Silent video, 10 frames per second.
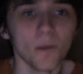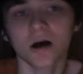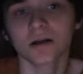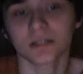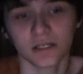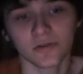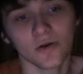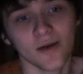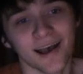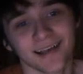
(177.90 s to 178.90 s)
Masked
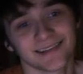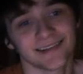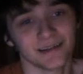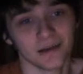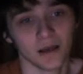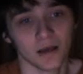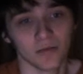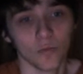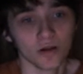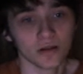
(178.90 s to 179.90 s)
Hero Acid.
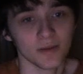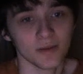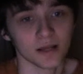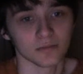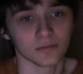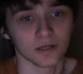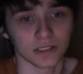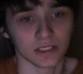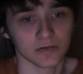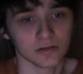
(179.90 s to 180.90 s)
One of the better
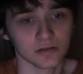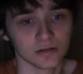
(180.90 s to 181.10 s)
Masked Heroes,